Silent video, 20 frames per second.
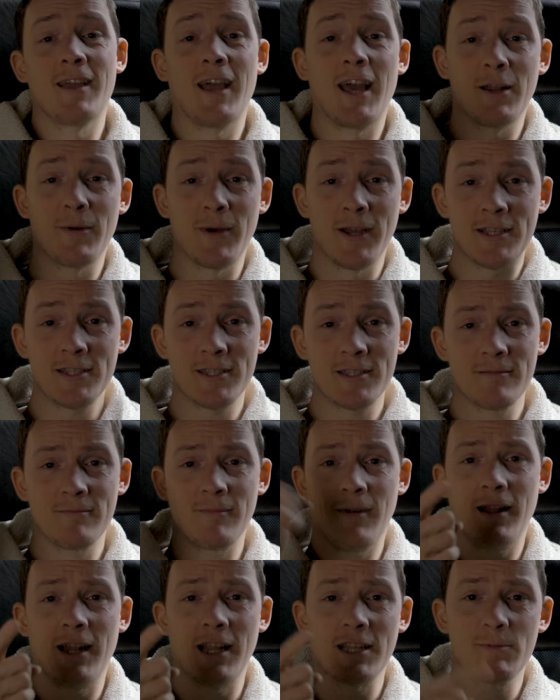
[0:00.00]
Anyways,
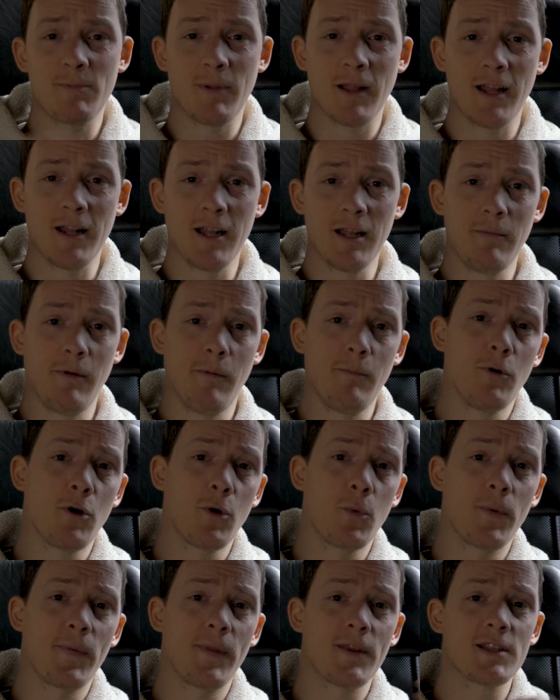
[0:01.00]
let's play a little bit
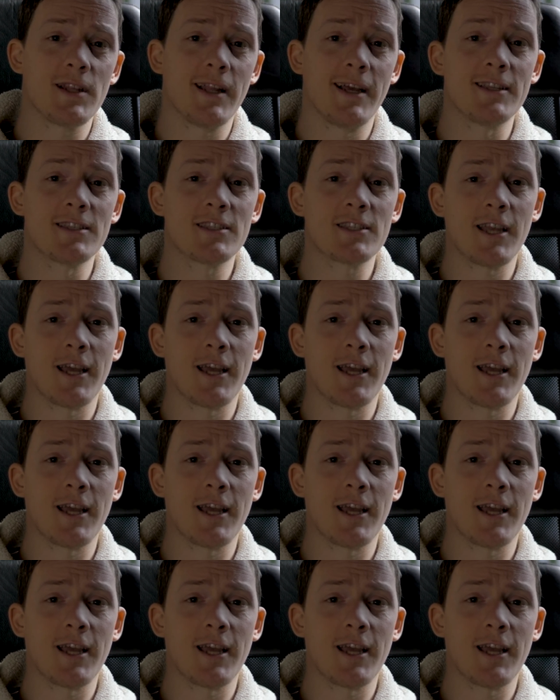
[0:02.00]
more with this lens,